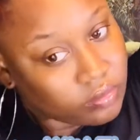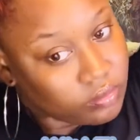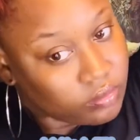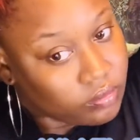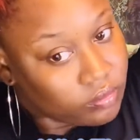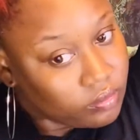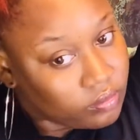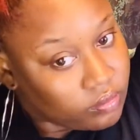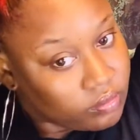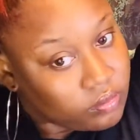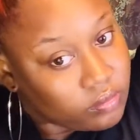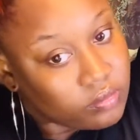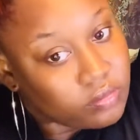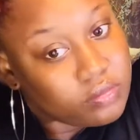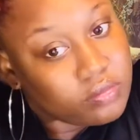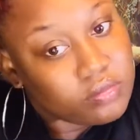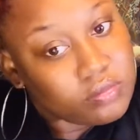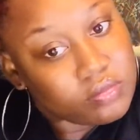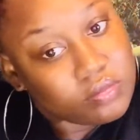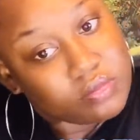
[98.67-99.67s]

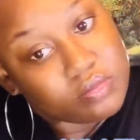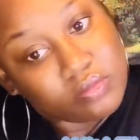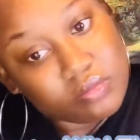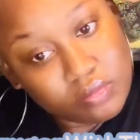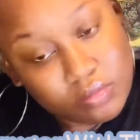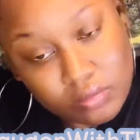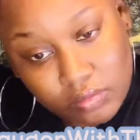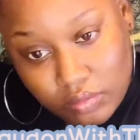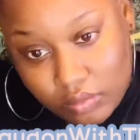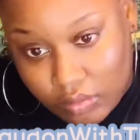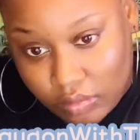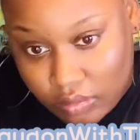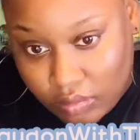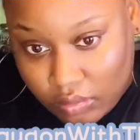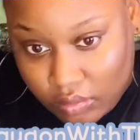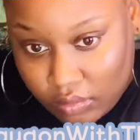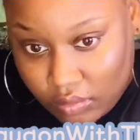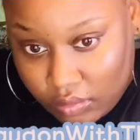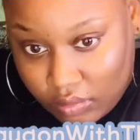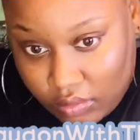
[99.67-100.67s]

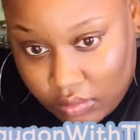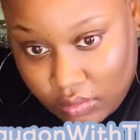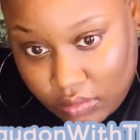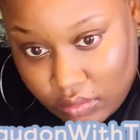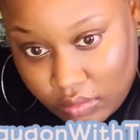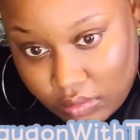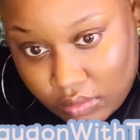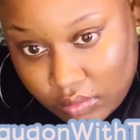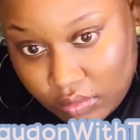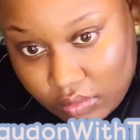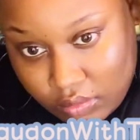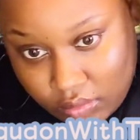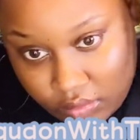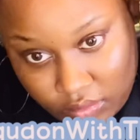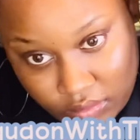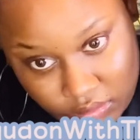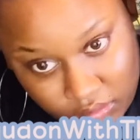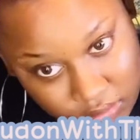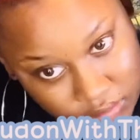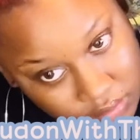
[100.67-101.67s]

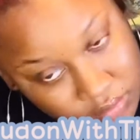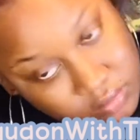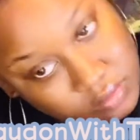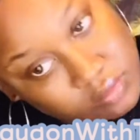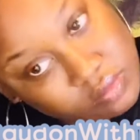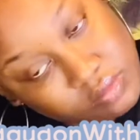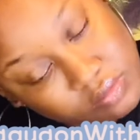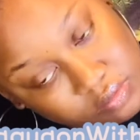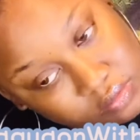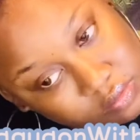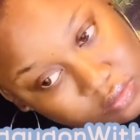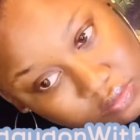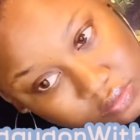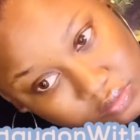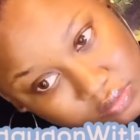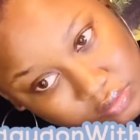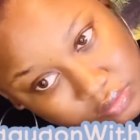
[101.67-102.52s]
Nothing is said.